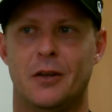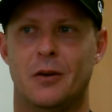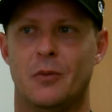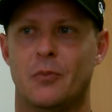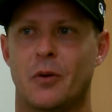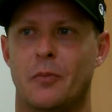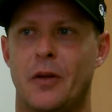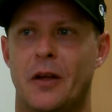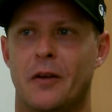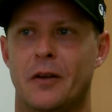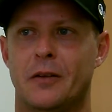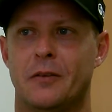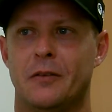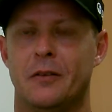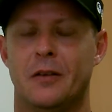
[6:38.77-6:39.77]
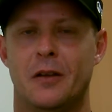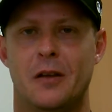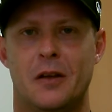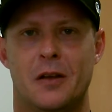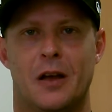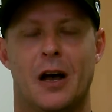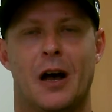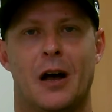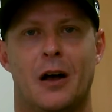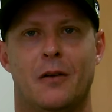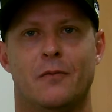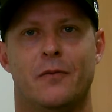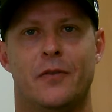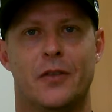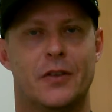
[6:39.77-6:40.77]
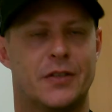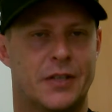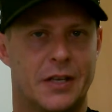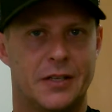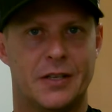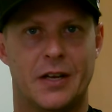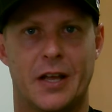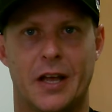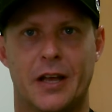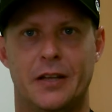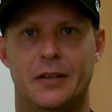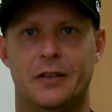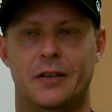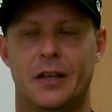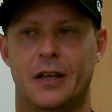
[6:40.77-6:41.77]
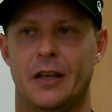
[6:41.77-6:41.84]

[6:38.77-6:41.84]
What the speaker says: I'm preparing for the season ahead